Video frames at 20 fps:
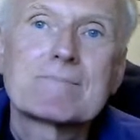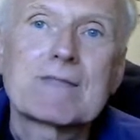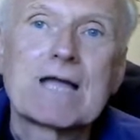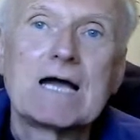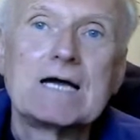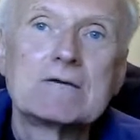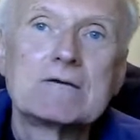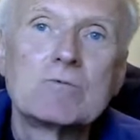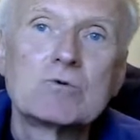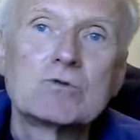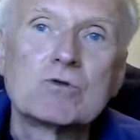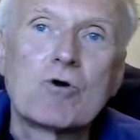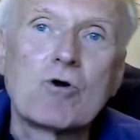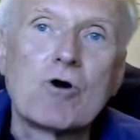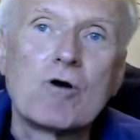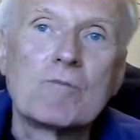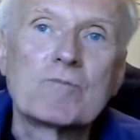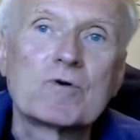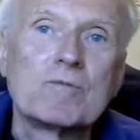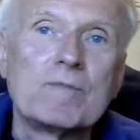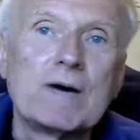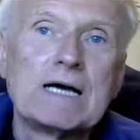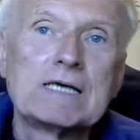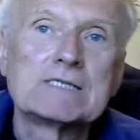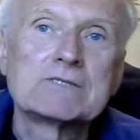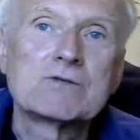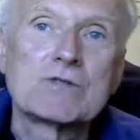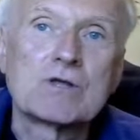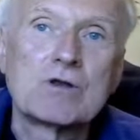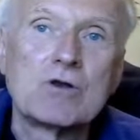I would
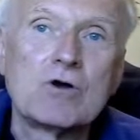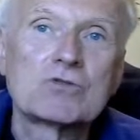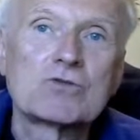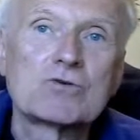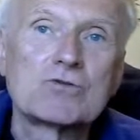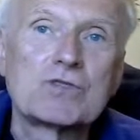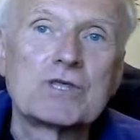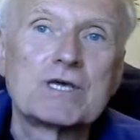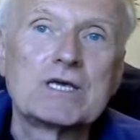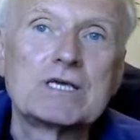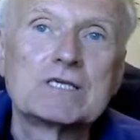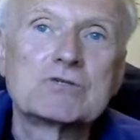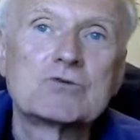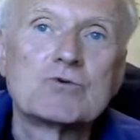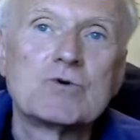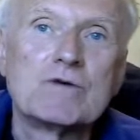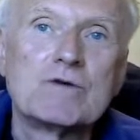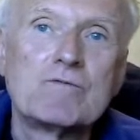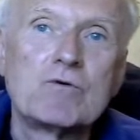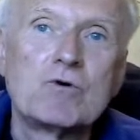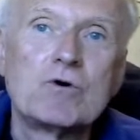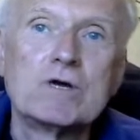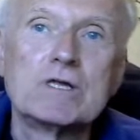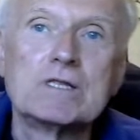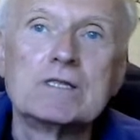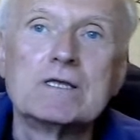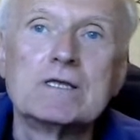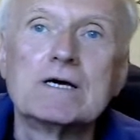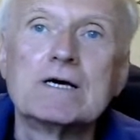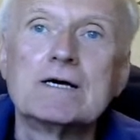compromise on a lot of things to avoid